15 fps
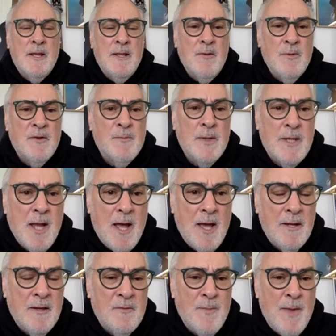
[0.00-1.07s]
there was
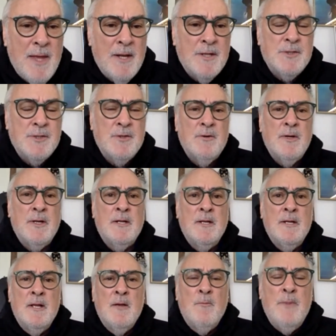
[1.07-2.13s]
Madonna's manager and
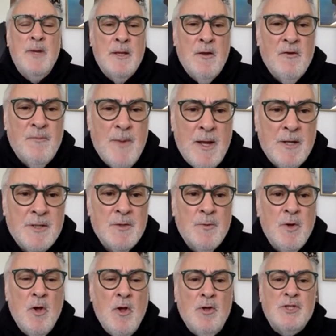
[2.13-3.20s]
Meatloaf's manager.
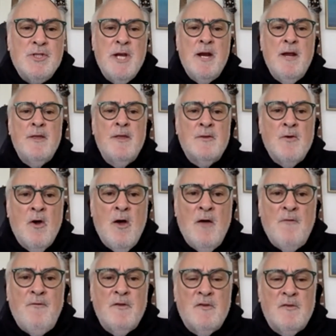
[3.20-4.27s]
We all shared this
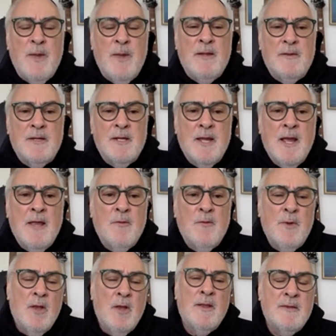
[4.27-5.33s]
office space together.
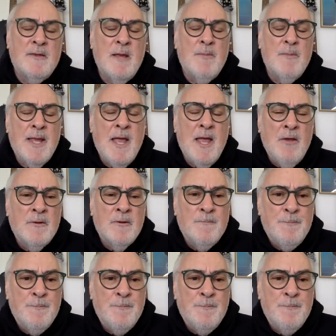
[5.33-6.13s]
We all had the same accountant.